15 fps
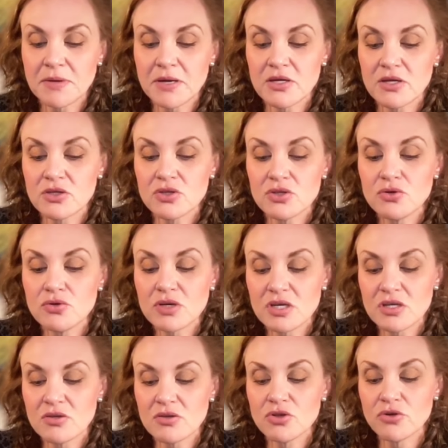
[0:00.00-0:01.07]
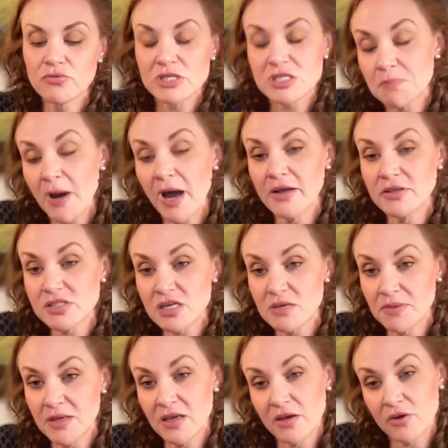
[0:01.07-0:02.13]
but your response
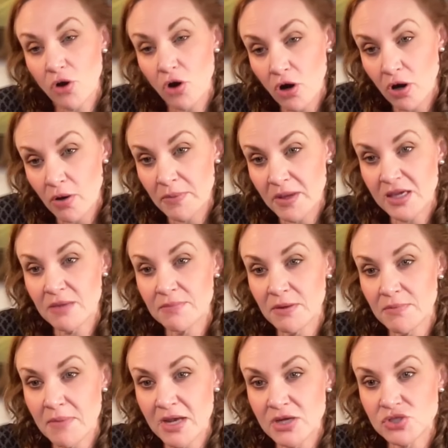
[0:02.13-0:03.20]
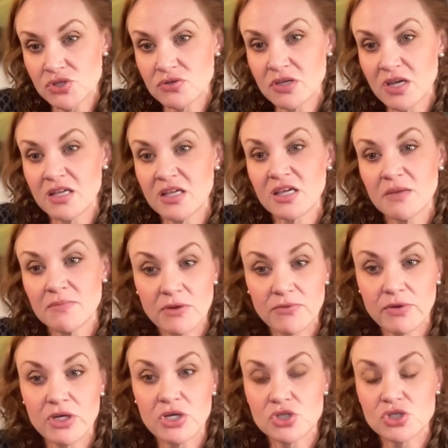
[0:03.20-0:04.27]
could be calm, it can be measured, and it can be
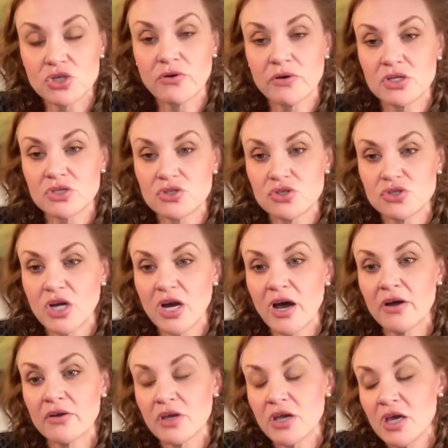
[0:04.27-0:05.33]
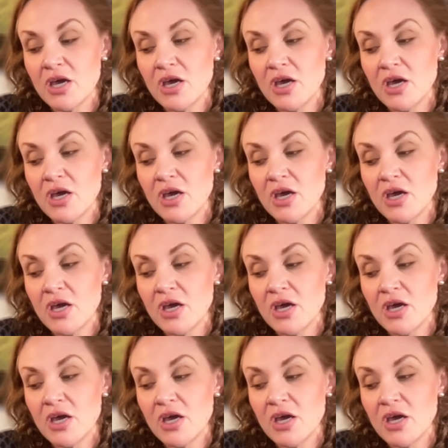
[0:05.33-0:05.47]
reassuring to your child.